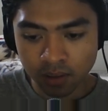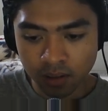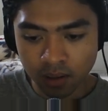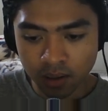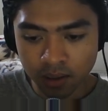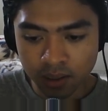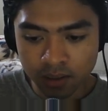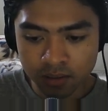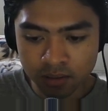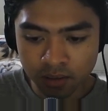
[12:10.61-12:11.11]

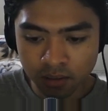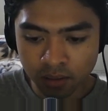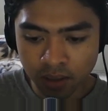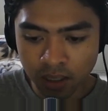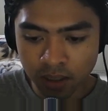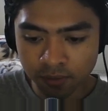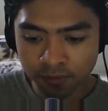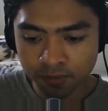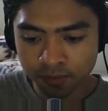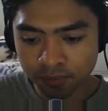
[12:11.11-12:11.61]
Okay, so
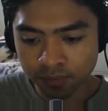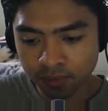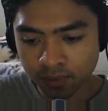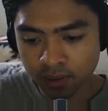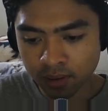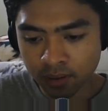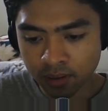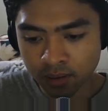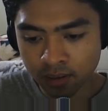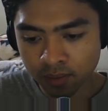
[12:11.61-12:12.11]
if
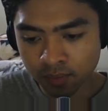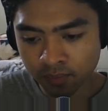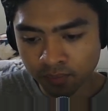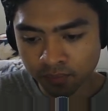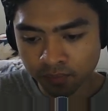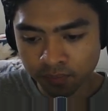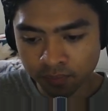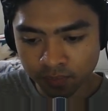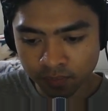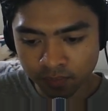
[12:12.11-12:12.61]

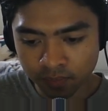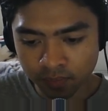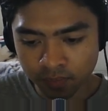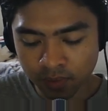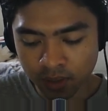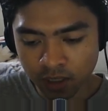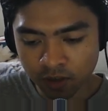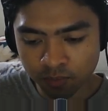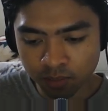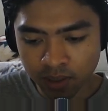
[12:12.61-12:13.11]

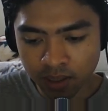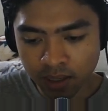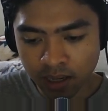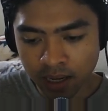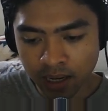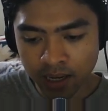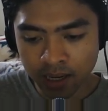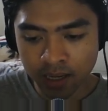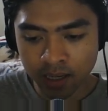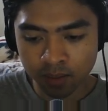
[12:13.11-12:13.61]
p at
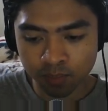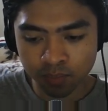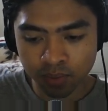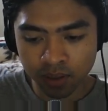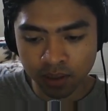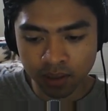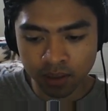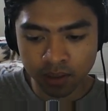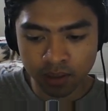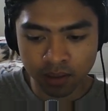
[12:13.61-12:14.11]
I and
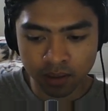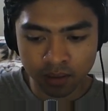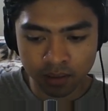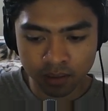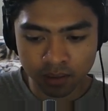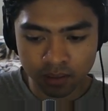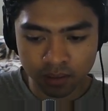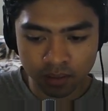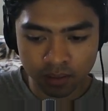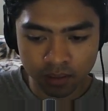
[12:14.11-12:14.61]
p
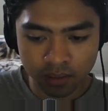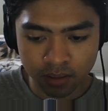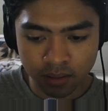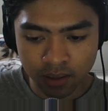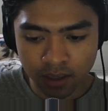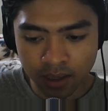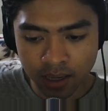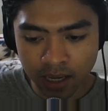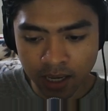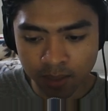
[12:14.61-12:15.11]

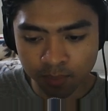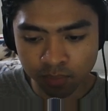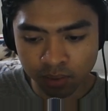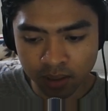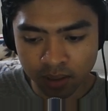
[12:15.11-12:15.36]
at